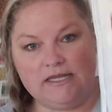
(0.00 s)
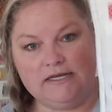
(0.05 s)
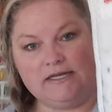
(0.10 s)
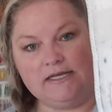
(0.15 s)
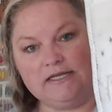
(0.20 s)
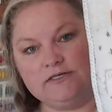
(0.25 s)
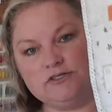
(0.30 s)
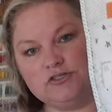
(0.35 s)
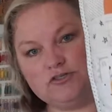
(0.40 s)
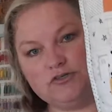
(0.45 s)

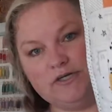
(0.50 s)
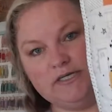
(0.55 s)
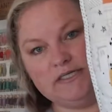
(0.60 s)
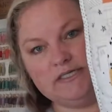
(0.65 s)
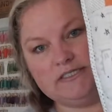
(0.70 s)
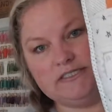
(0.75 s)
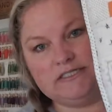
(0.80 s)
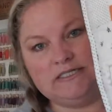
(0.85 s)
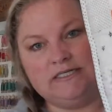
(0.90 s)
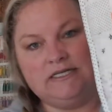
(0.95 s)

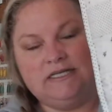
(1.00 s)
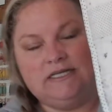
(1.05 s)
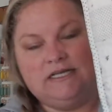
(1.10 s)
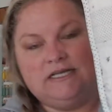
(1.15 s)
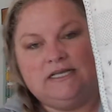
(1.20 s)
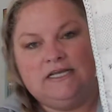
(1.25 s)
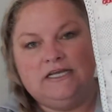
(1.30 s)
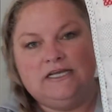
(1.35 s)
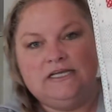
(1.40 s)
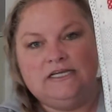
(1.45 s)
interest
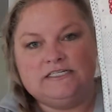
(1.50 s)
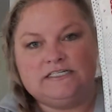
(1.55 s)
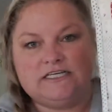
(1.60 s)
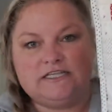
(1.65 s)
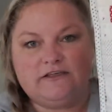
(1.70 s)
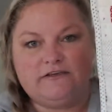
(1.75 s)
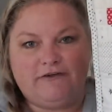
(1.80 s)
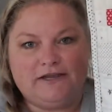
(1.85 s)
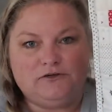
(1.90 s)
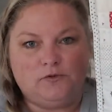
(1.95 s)
to the
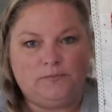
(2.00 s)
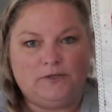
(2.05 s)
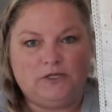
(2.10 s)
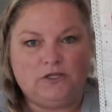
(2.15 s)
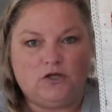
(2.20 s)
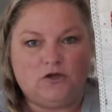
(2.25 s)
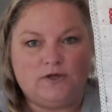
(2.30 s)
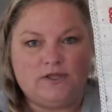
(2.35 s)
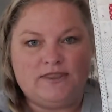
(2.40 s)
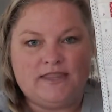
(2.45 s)
final
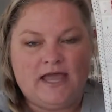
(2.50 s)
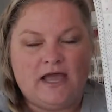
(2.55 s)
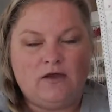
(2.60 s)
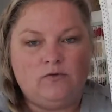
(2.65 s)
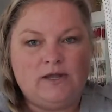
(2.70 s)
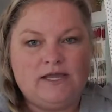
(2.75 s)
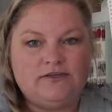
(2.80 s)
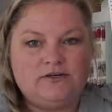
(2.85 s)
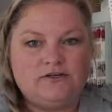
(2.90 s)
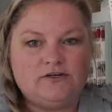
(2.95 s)
pillow. And that
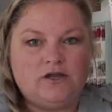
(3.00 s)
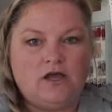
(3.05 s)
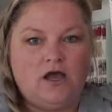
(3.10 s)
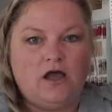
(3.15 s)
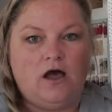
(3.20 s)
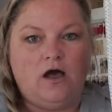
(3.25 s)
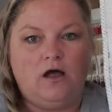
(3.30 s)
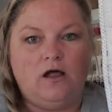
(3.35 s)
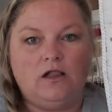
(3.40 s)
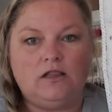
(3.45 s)
way they're not
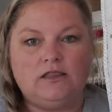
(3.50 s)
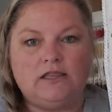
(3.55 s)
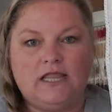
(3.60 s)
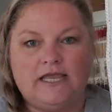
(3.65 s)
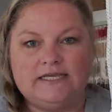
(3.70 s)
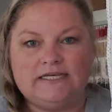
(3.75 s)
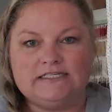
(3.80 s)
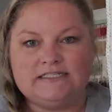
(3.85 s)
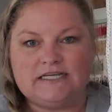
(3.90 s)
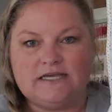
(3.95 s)
all
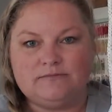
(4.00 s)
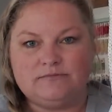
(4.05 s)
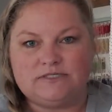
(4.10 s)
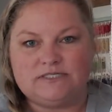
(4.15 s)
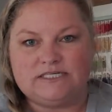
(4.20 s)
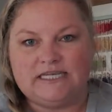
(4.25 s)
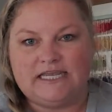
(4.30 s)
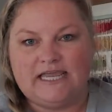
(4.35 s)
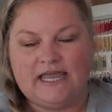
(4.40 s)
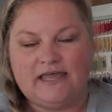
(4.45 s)
lined up
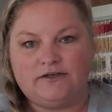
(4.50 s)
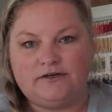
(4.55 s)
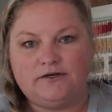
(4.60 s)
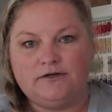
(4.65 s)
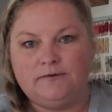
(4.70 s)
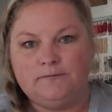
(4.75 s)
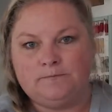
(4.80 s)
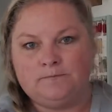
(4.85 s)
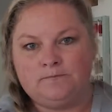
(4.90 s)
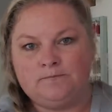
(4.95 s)
together.
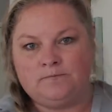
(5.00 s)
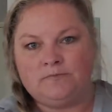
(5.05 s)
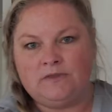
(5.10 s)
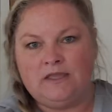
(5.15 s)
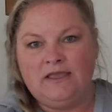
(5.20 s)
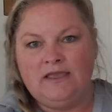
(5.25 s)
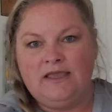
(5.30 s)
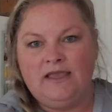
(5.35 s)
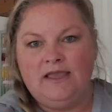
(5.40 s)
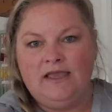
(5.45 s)

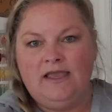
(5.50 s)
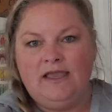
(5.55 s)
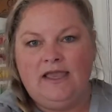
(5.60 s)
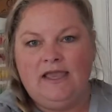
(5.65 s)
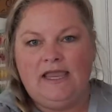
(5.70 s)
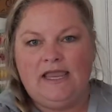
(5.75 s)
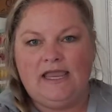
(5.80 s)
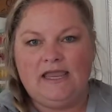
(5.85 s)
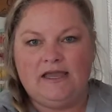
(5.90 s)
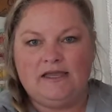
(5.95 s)

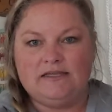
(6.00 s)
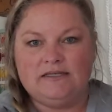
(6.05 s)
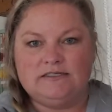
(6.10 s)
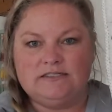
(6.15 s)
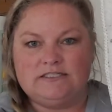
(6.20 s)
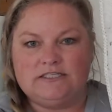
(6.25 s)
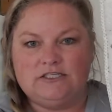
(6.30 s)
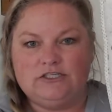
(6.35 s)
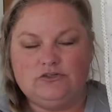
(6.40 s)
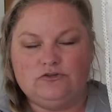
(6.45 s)
and
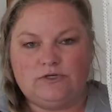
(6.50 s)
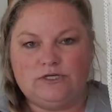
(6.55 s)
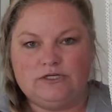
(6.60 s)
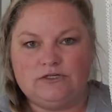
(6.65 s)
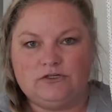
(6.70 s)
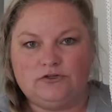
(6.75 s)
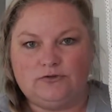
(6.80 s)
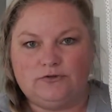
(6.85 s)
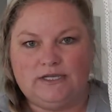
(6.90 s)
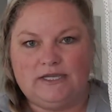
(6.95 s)
you can
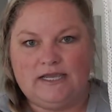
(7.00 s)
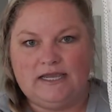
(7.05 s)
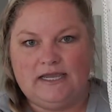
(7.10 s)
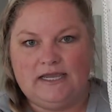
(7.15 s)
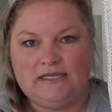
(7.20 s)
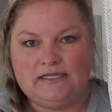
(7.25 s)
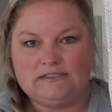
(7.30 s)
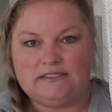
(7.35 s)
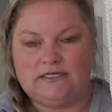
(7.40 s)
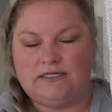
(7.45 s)

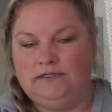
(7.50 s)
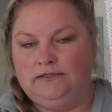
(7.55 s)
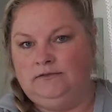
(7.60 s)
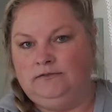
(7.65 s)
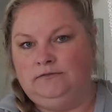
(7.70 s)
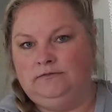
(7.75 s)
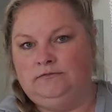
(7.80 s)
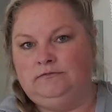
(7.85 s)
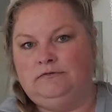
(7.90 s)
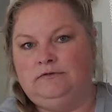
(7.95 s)
create
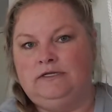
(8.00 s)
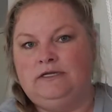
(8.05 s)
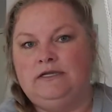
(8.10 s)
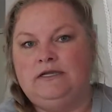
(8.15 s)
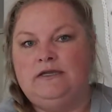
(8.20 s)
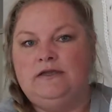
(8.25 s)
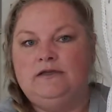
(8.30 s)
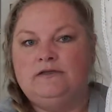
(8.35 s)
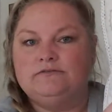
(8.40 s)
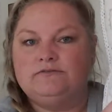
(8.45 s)

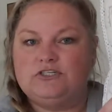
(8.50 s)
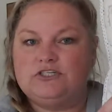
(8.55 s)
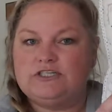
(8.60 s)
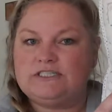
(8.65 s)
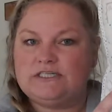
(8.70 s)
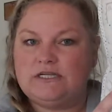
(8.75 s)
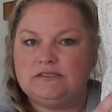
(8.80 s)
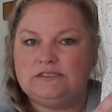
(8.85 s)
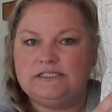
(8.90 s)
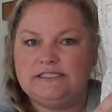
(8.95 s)

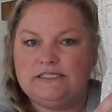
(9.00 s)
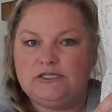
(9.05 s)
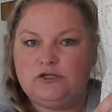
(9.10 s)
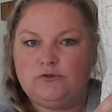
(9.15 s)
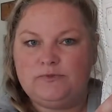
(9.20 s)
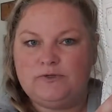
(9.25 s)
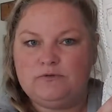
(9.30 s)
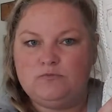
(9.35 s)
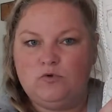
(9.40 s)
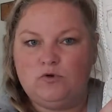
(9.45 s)
just a little
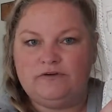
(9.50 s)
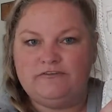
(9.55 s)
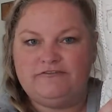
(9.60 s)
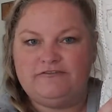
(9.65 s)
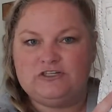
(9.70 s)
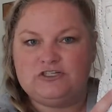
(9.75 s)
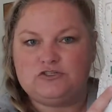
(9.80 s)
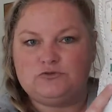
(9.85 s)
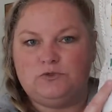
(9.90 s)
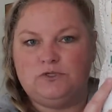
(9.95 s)
bit more
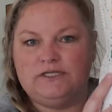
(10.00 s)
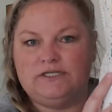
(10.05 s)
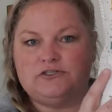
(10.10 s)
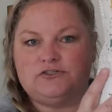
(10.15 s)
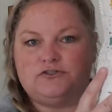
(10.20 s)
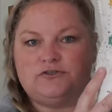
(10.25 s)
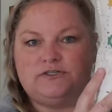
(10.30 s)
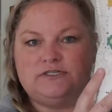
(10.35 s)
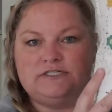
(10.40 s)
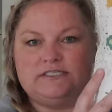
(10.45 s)
visual
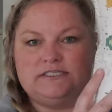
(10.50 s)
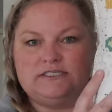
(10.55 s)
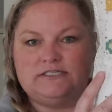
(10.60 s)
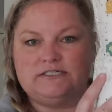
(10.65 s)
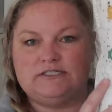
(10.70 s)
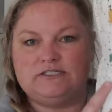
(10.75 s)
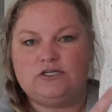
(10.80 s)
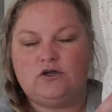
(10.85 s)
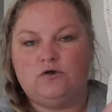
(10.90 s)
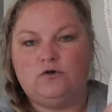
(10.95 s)
interest.
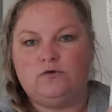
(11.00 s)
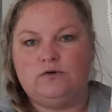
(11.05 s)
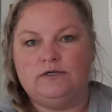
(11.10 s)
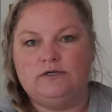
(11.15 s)
So